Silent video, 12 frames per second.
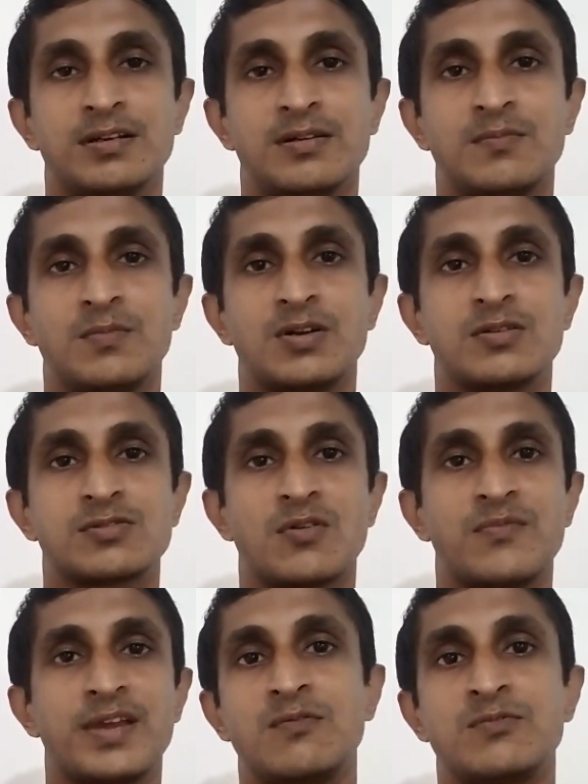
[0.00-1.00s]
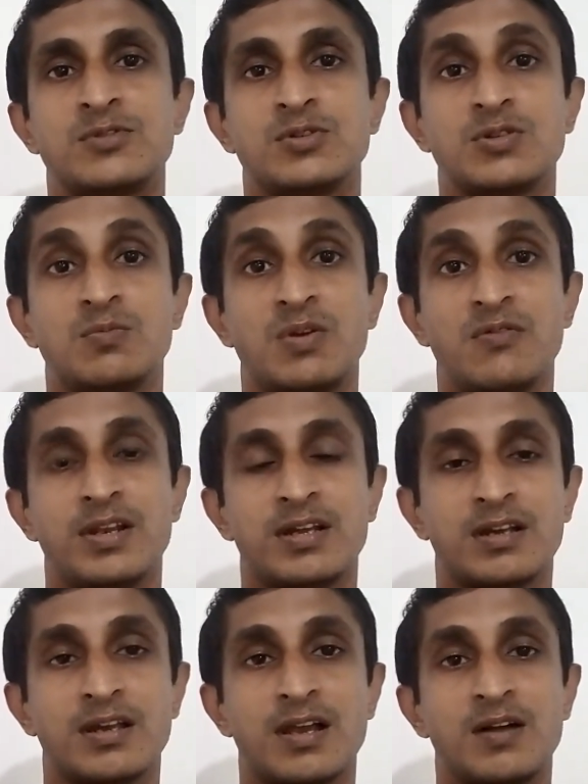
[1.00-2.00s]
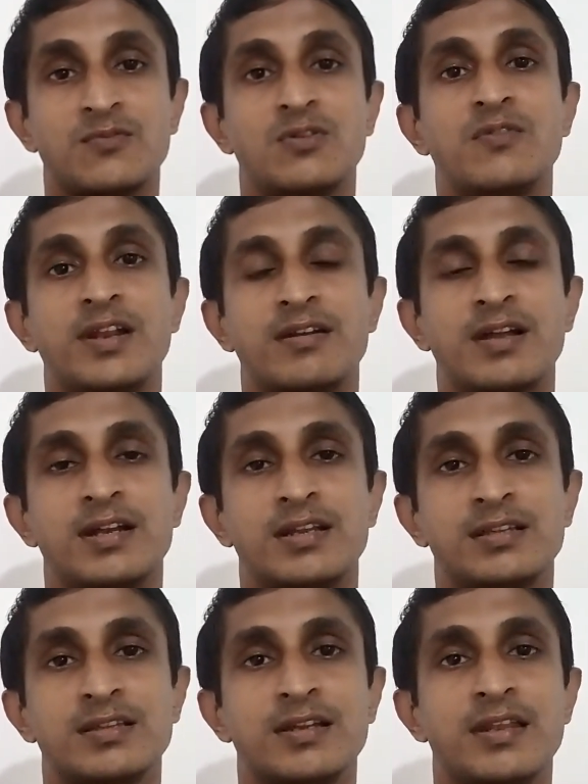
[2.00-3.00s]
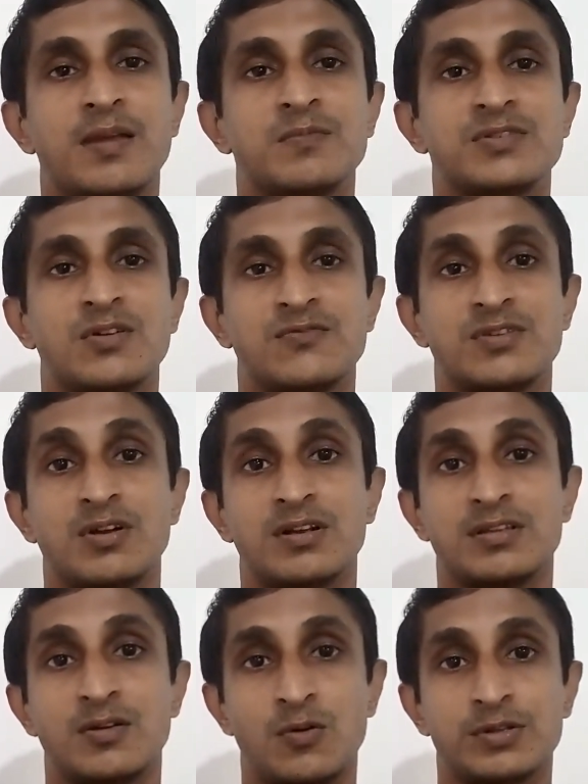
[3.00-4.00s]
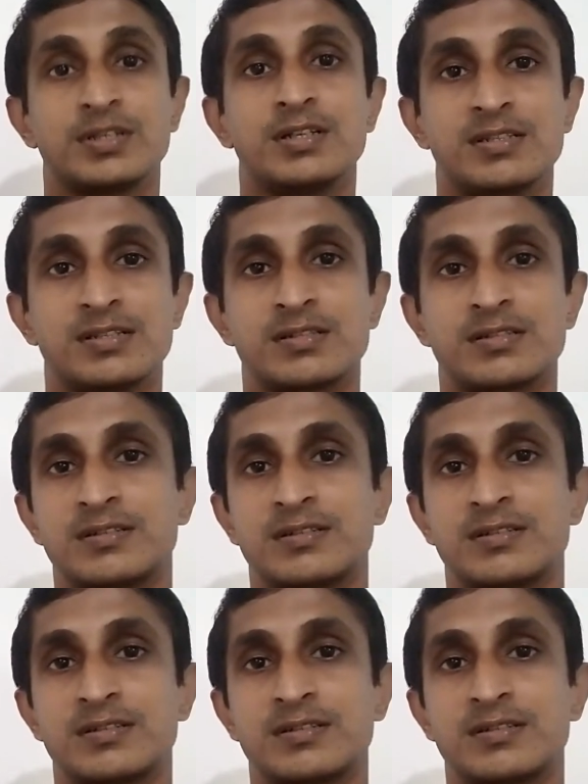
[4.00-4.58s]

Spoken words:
Because of that, you should be very careful when writing the names of the authors.